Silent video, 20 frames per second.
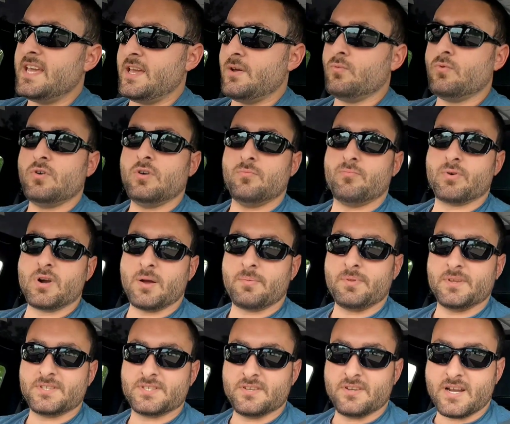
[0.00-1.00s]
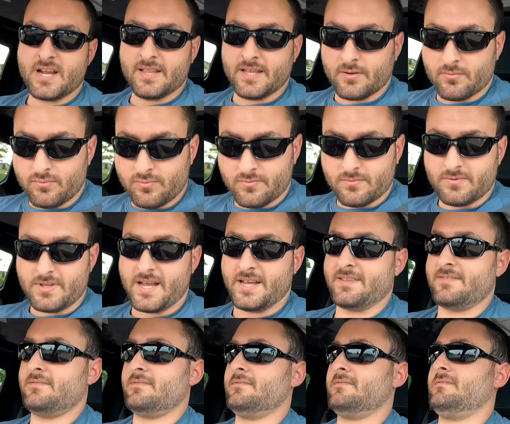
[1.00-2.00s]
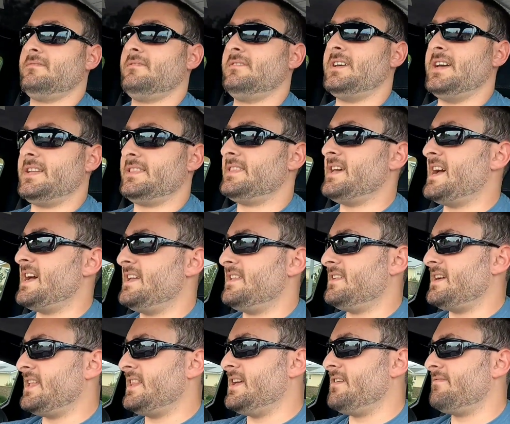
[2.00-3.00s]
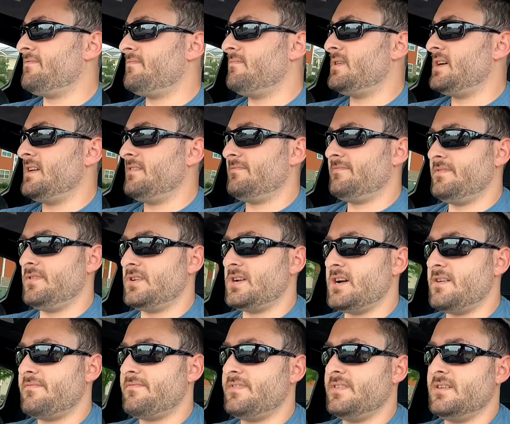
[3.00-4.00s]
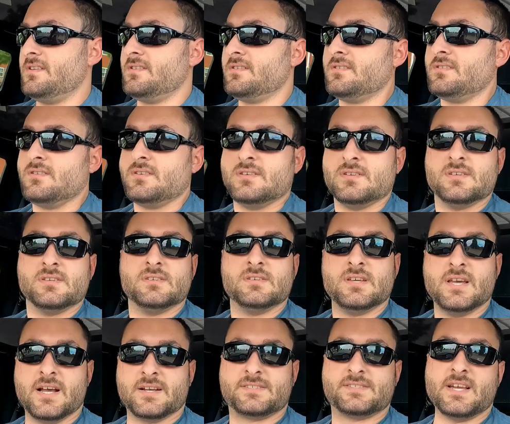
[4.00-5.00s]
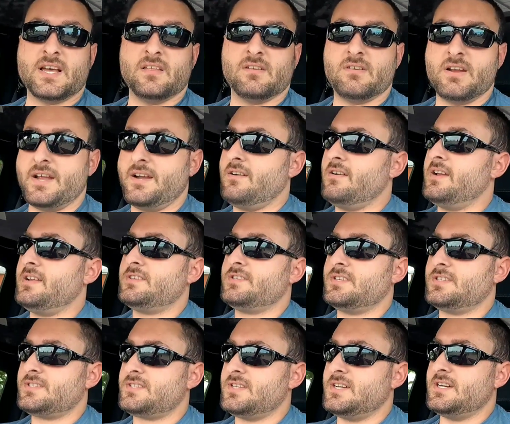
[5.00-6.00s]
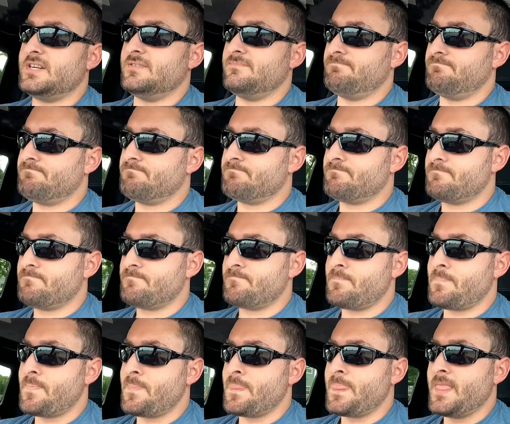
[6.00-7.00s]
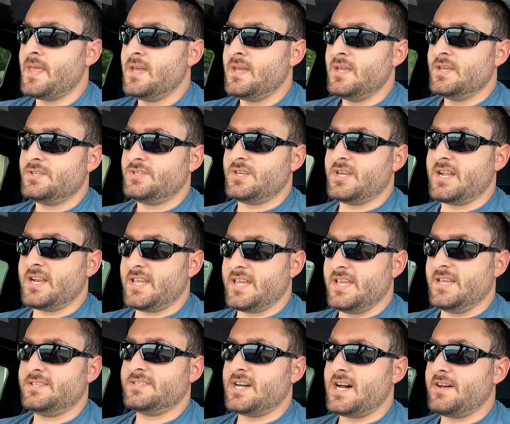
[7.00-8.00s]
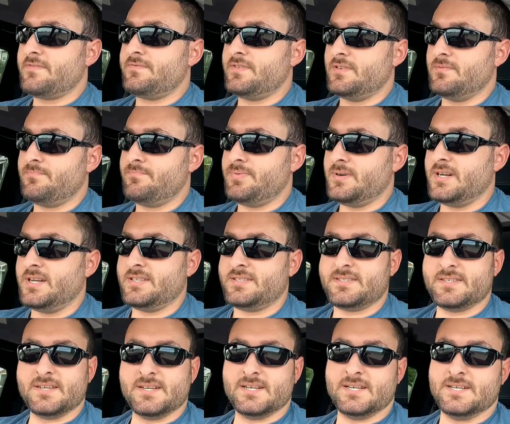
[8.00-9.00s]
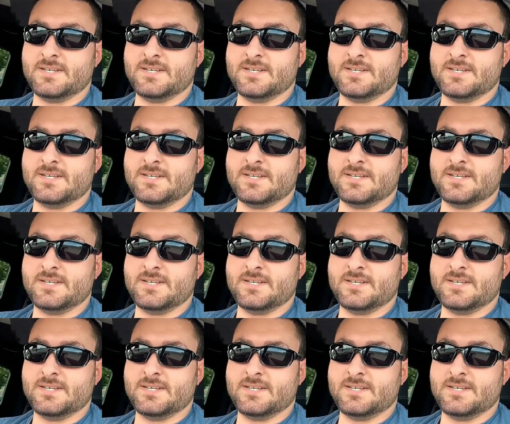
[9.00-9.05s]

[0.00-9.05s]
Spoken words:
will abruptly slow down, like whoo, like that. I left my foot off the accelerator. It just you got to ease off it. But